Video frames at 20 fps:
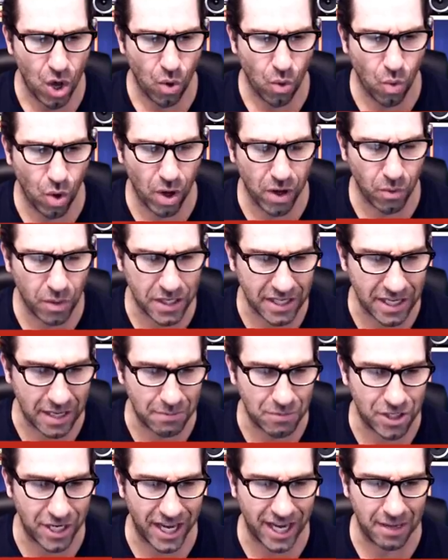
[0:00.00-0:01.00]
what's
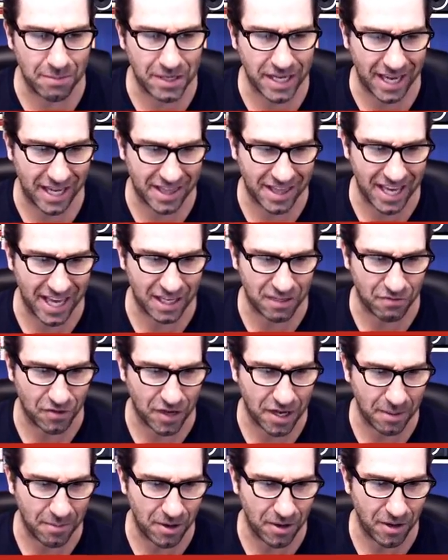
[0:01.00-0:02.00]
up, James? Hey, thanks for
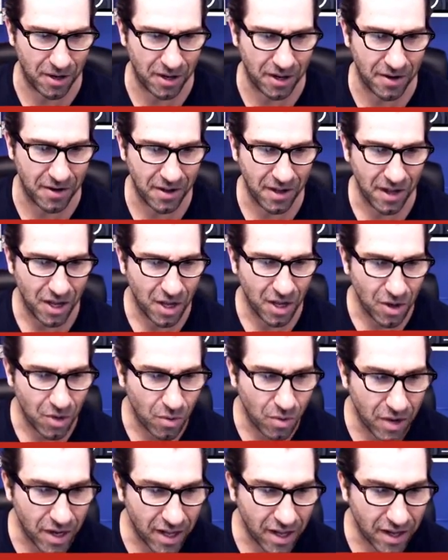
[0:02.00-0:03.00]
coming on.
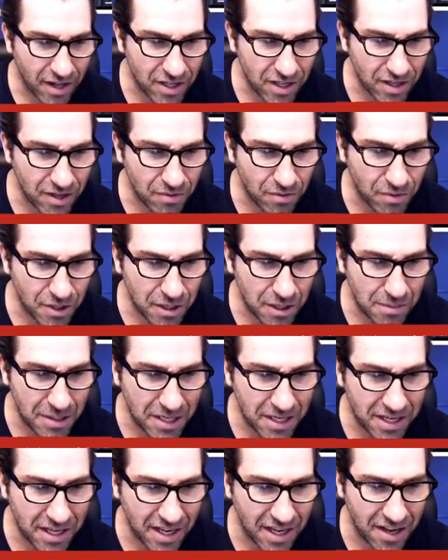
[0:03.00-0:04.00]
Well, will you
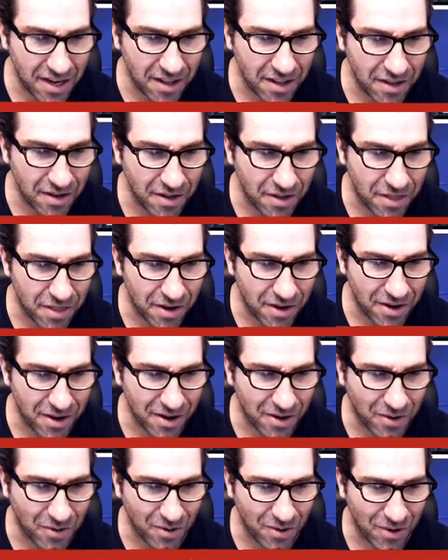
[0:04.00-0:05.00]
be done in the
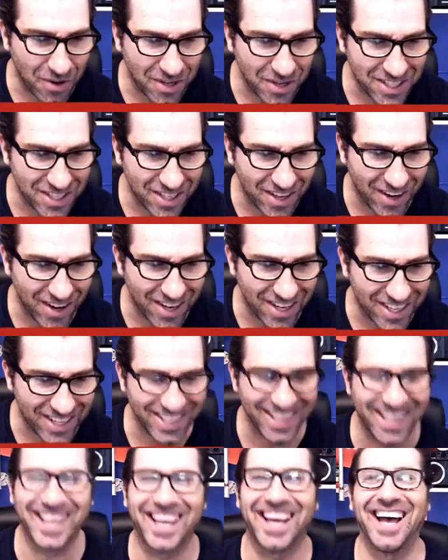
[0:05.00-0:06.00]
third quarter starts?
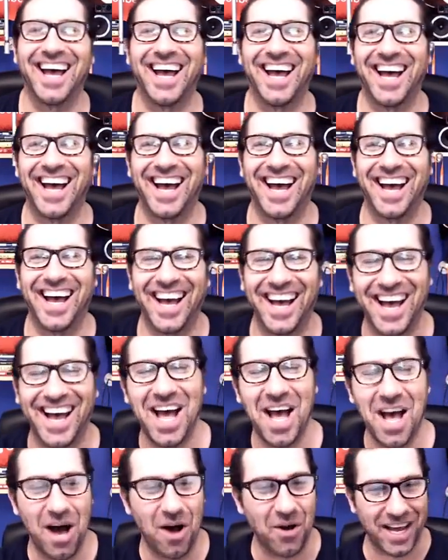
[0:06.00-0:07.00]

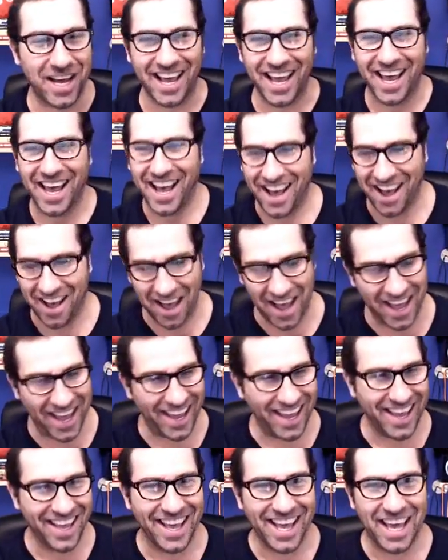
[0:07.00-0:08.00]
Okay.
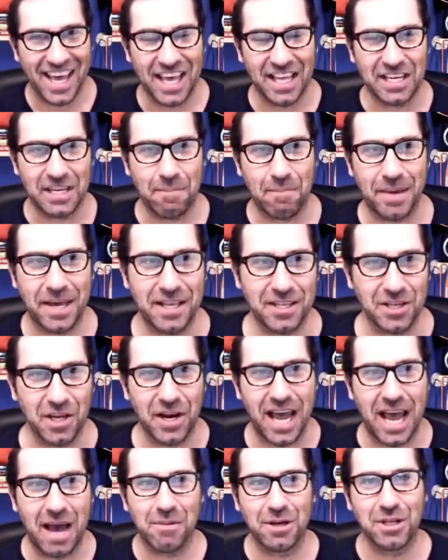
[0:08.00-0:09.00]
Hey, it depends
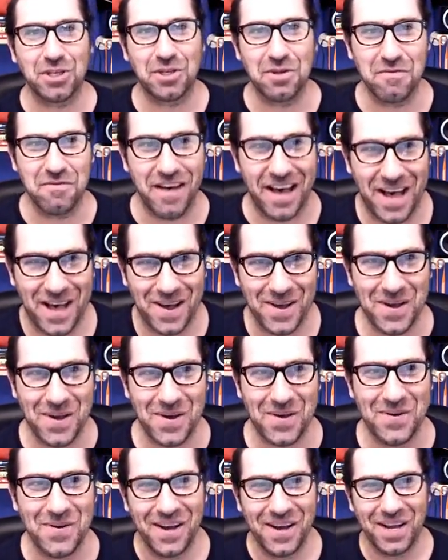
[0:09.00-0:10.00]
on how much you
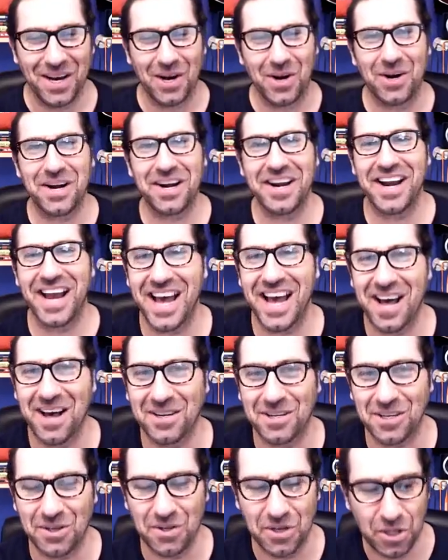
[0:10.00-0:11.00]
value learning how
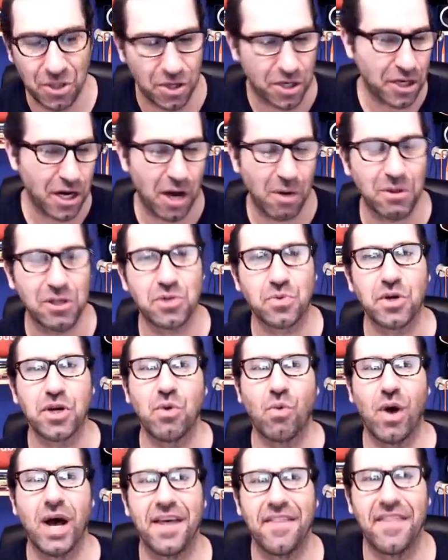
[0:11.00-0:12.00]
to. You could always
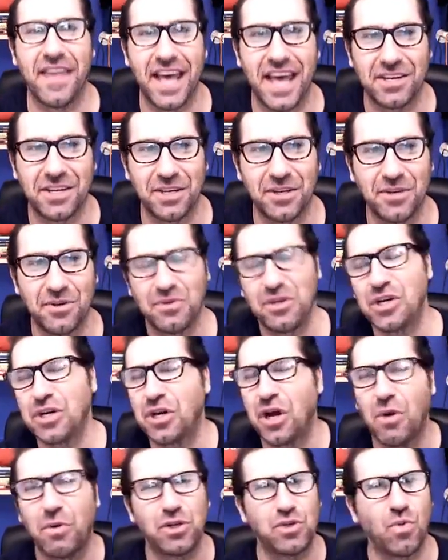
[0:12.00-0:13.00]
rewind that too. You
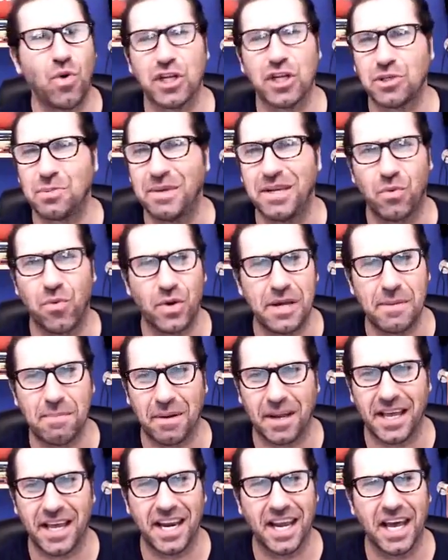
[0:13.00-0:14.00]
could always watch me
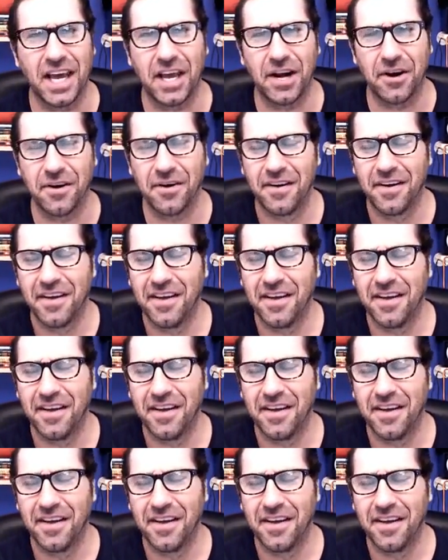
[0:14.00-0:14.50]
replay later.